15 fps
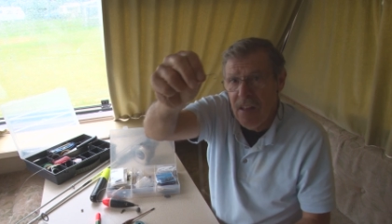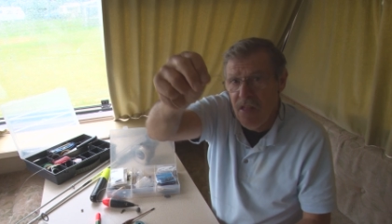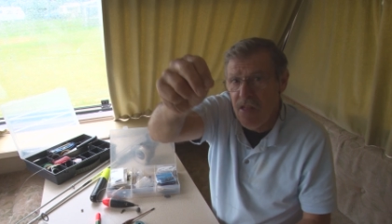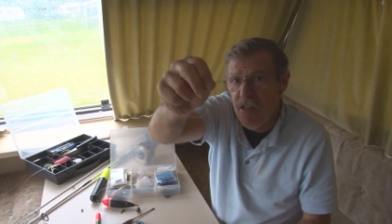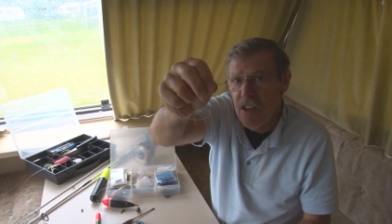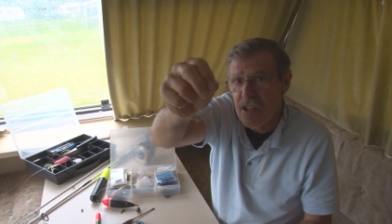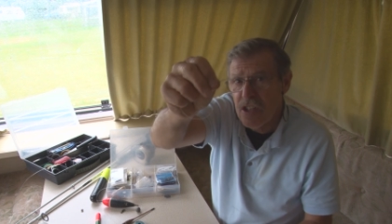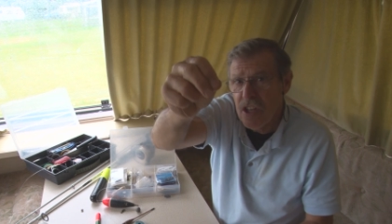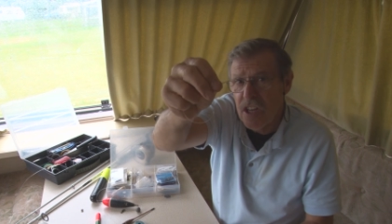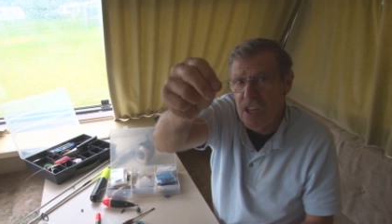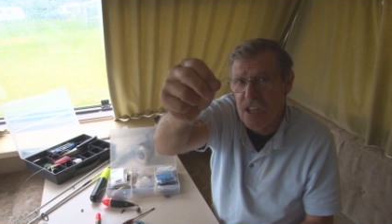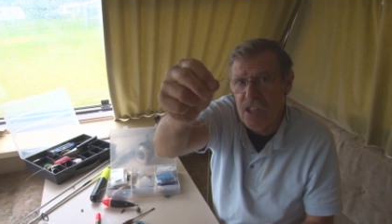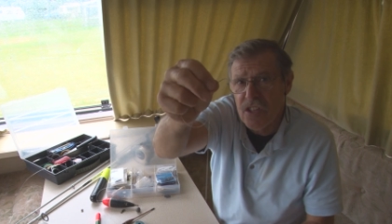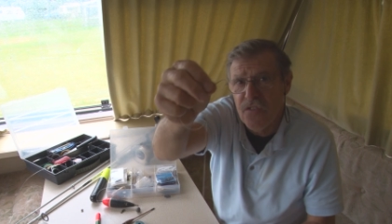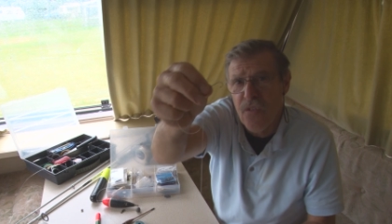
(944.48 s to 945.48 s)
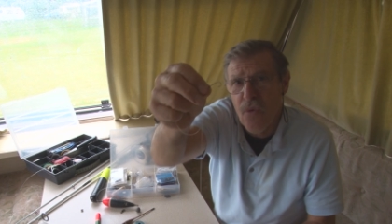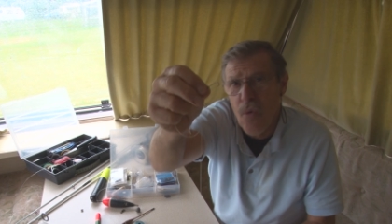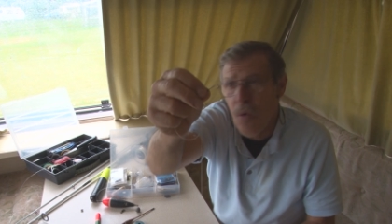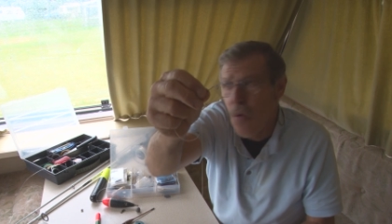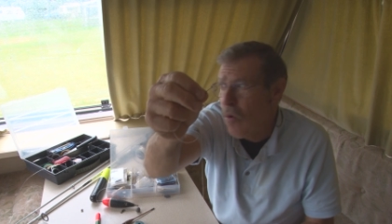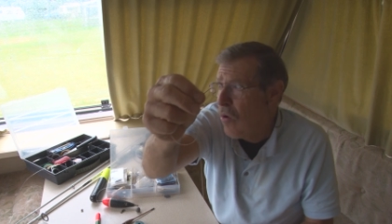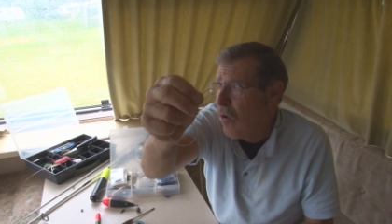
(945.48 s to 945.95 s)
this is
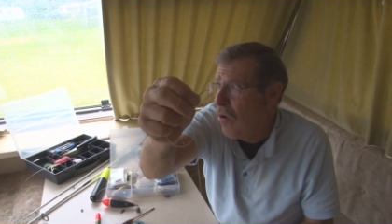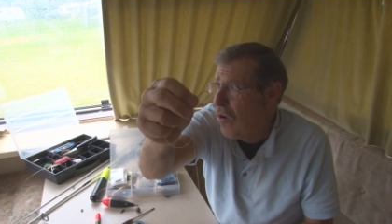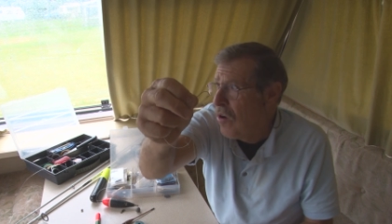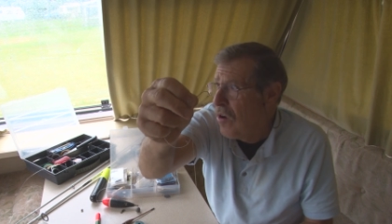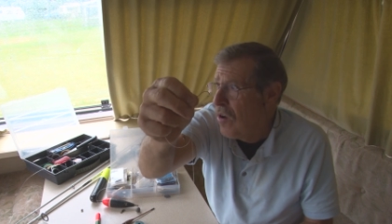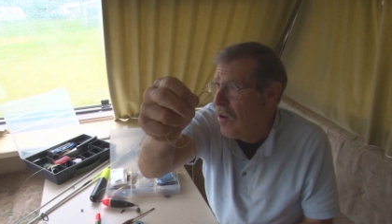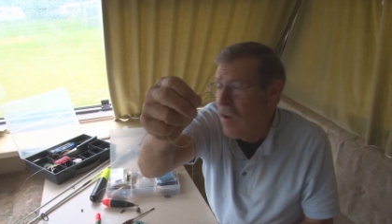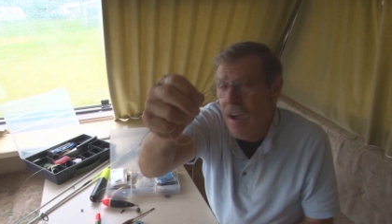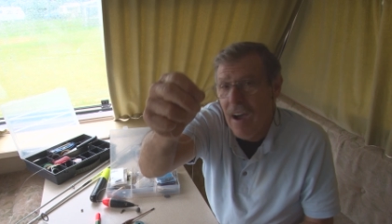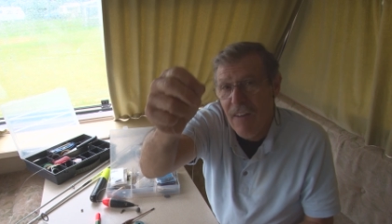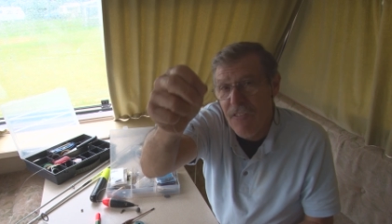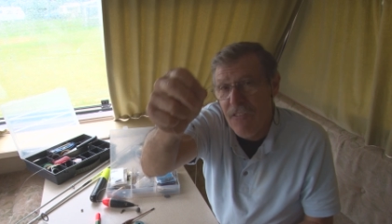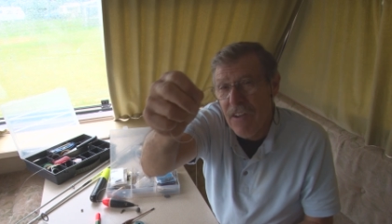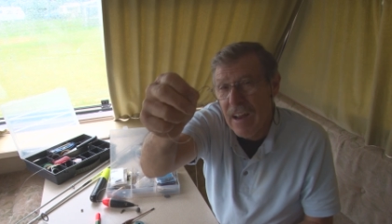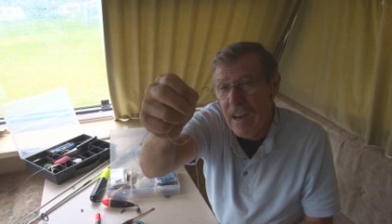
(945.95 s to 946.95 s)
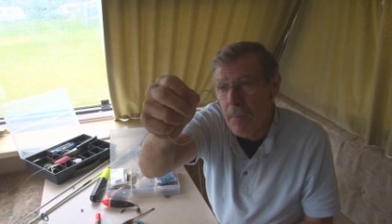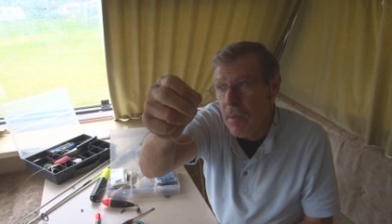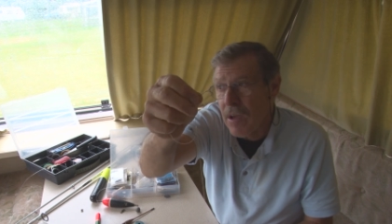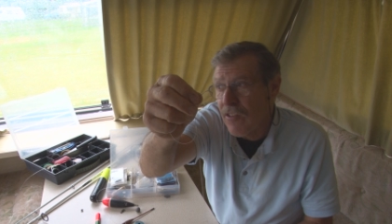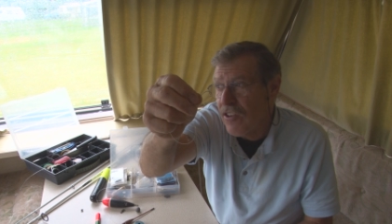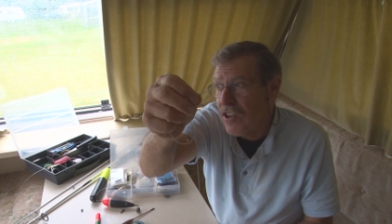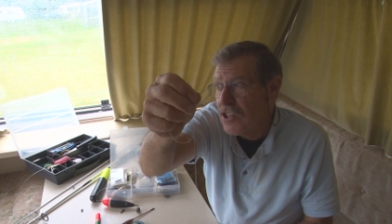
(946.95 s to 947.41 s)
for a fairly
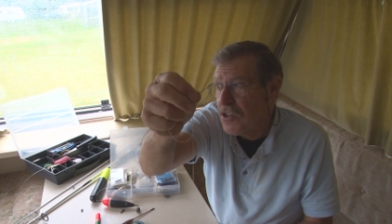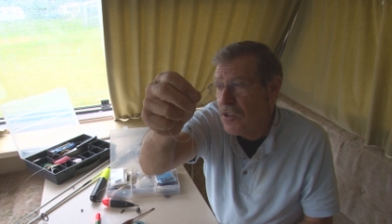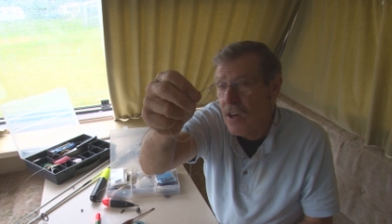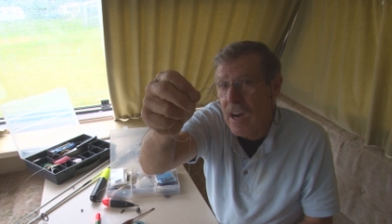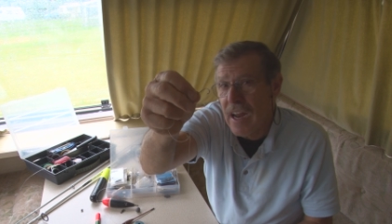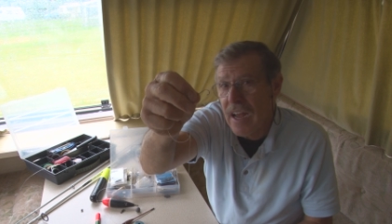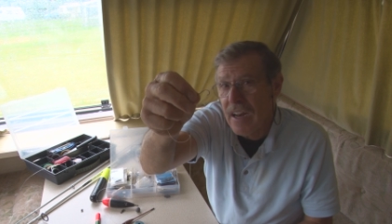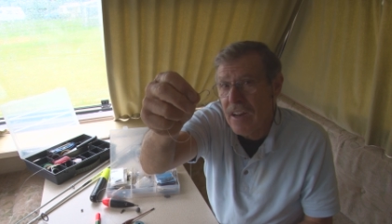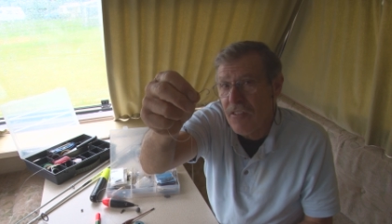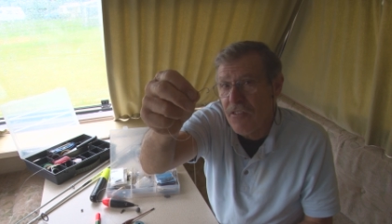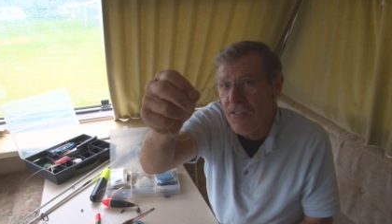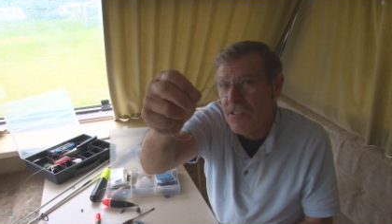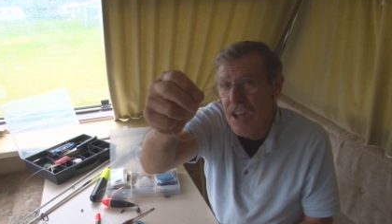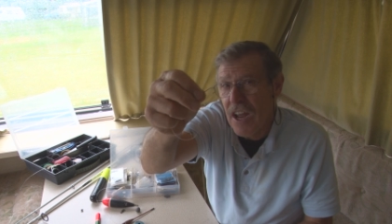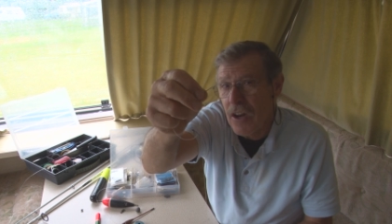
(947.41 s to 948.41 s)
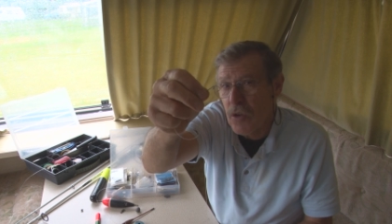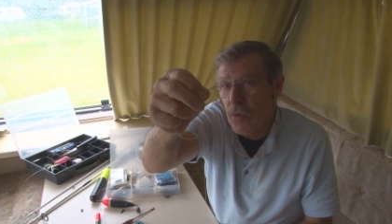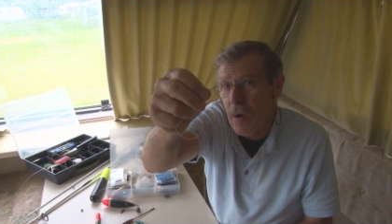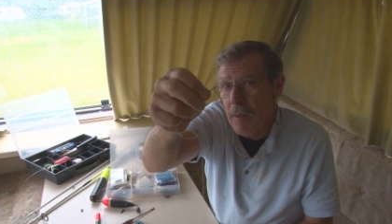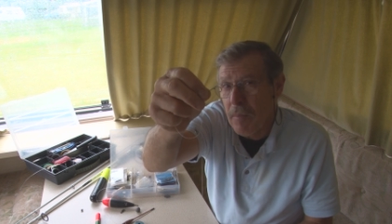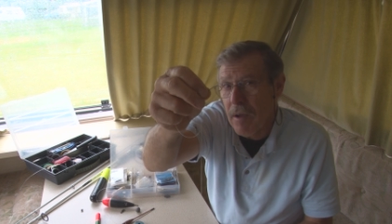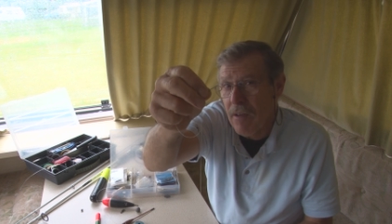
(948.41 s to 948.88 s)
big fish. You could land a ten or
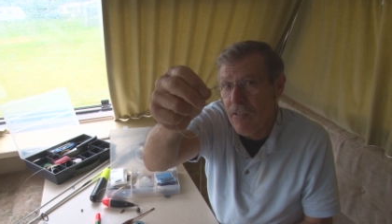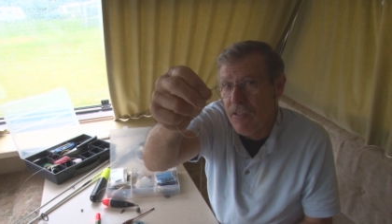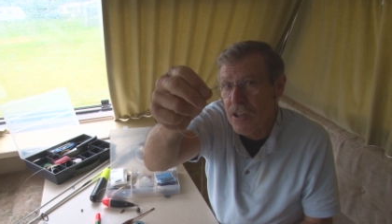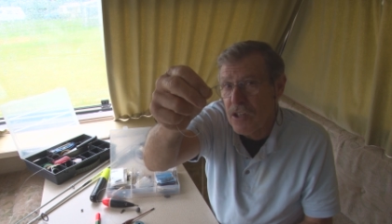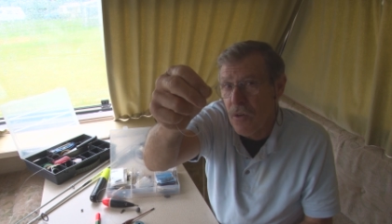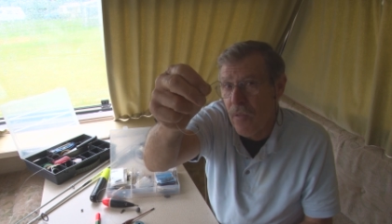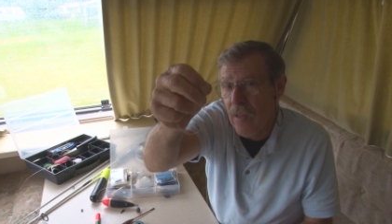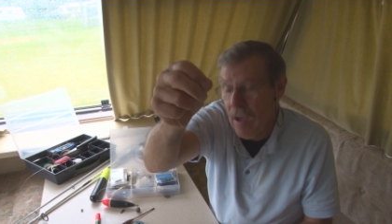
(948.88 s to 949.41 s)
twenty pound fish on